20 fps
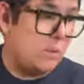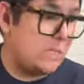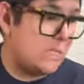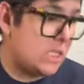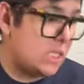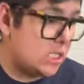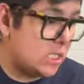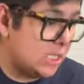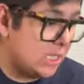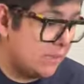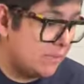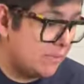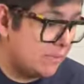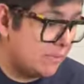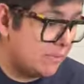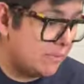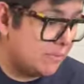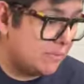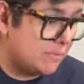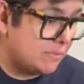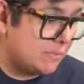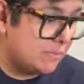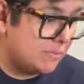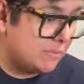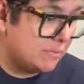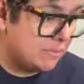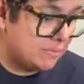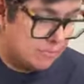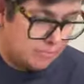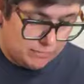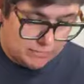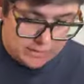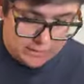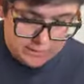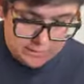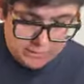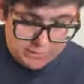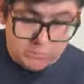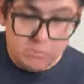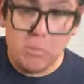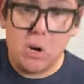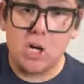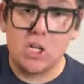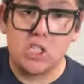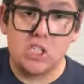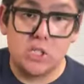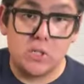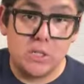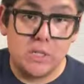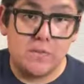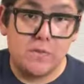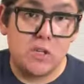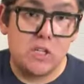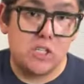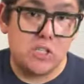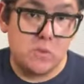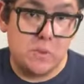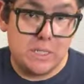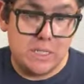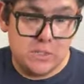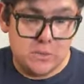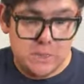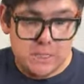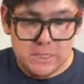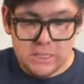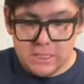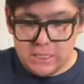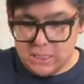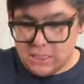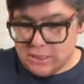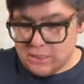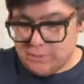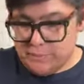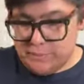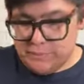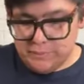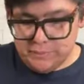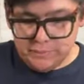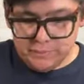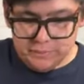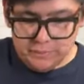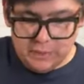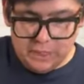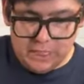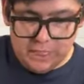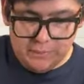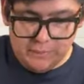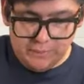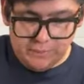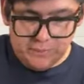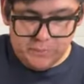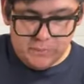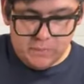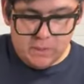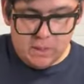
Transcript: What was yesterday? March 31st, 2026. Okay?